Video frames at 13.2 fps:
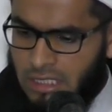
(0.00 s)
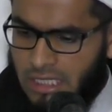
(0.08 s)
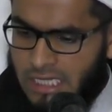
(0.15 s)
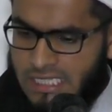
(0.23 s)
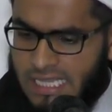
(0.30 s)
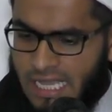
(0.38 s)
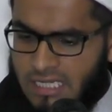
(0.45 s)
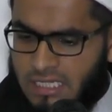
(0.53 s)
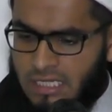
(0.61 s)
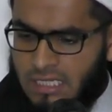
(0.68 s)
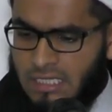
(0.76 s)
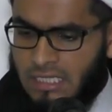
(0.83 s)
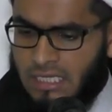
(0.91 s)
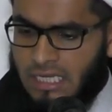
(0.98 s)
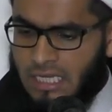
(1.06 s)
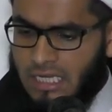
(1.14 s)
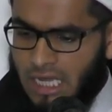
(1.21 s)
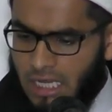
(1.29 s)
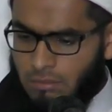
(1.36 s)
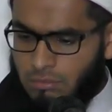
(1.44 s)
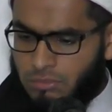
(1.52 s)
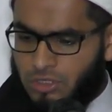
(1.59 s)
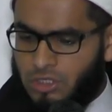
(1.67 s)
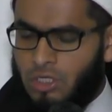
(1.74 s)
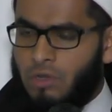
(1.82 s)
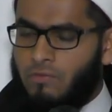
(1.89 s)
is that it
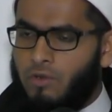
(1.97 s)
comes